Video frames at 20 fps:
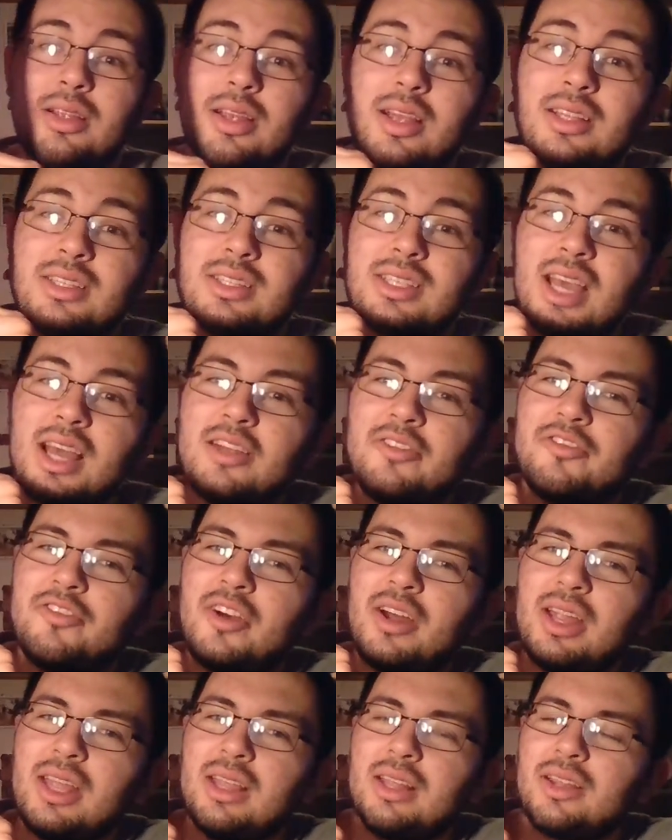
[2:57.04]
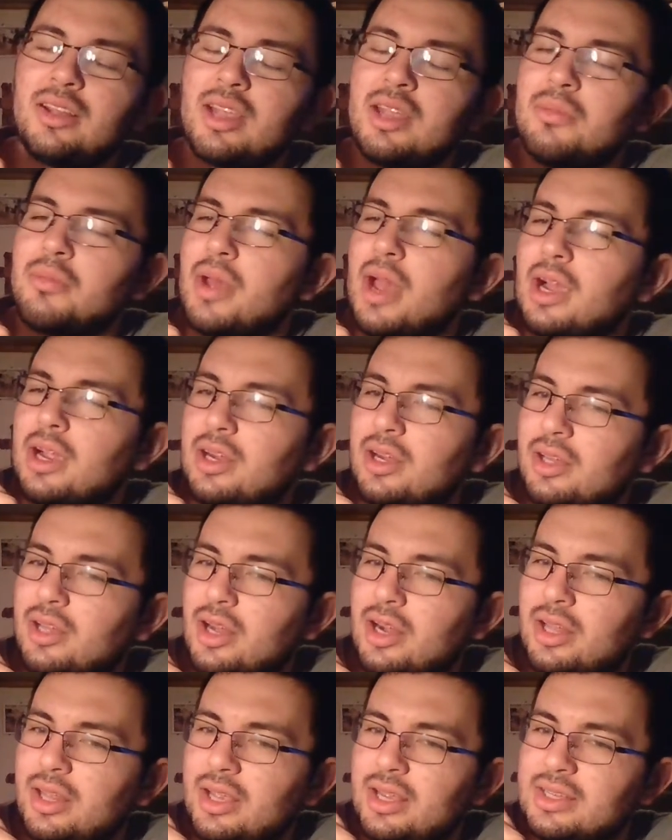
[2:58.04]
It's kind of funny, looking back on a
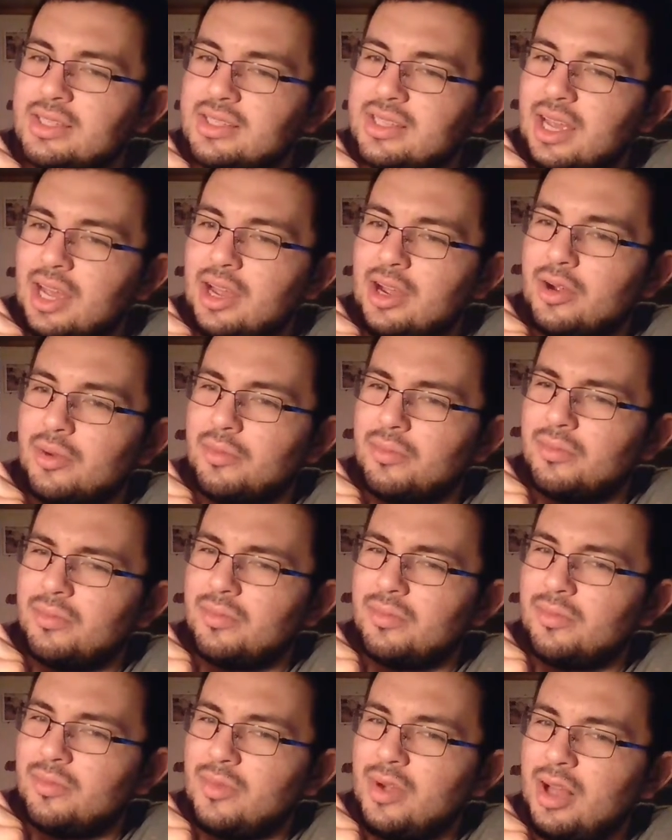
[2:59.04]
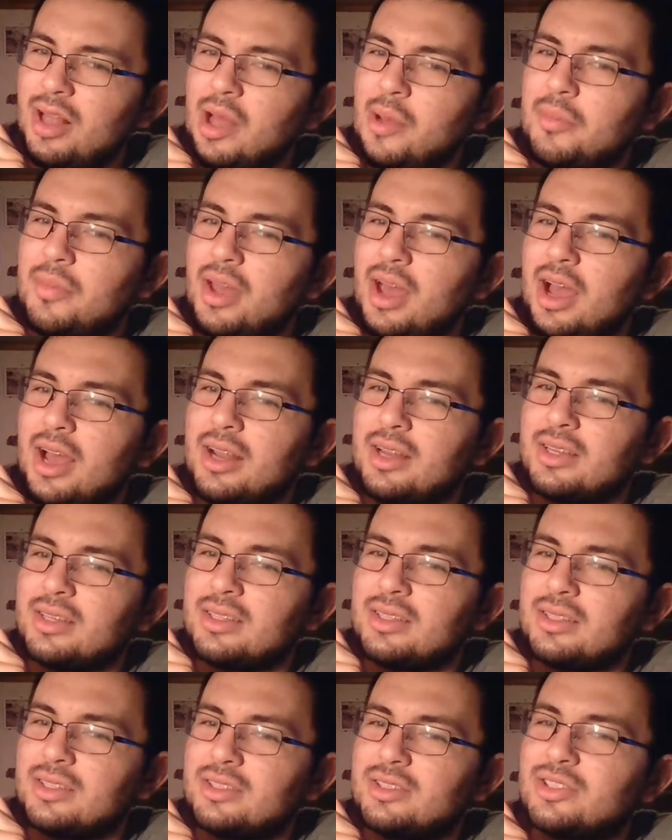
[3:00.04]
lot of these, how, while I'm not
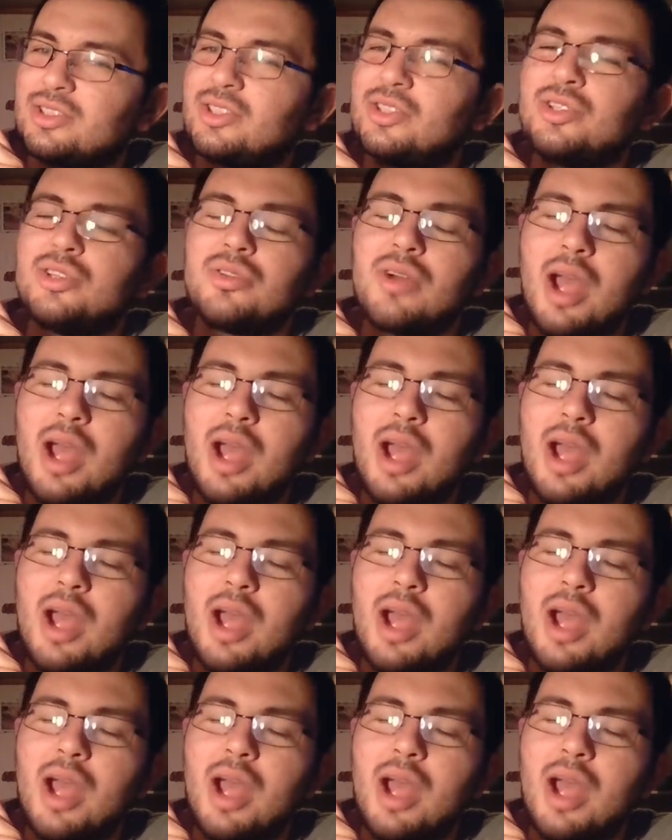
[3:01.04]
too